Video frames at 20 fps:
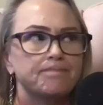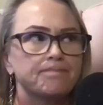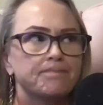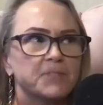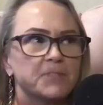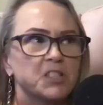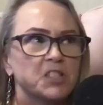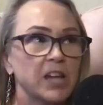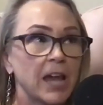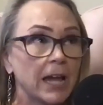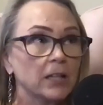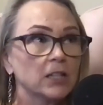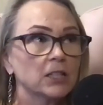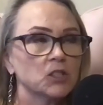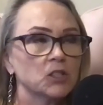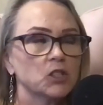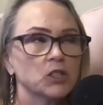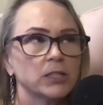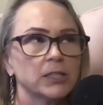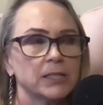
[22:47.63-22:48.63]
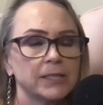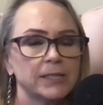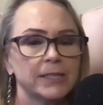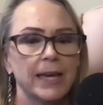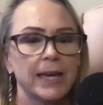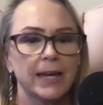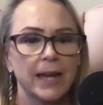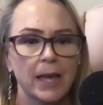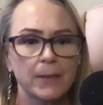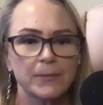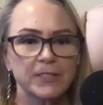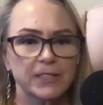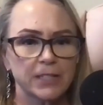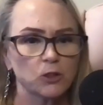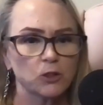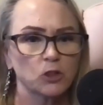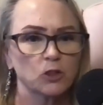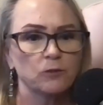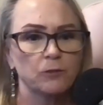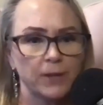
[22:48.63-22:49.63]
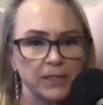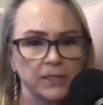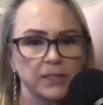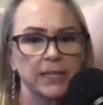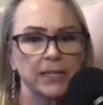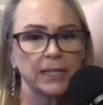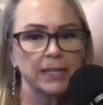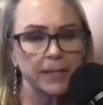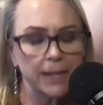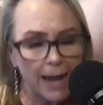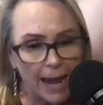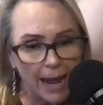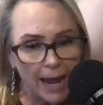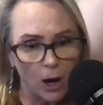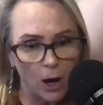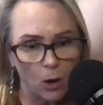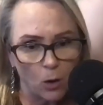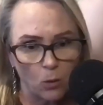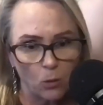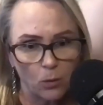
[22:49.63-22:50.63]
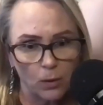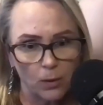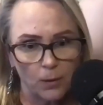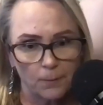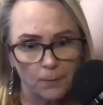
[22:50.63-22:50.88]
challenges that MSLs are facing now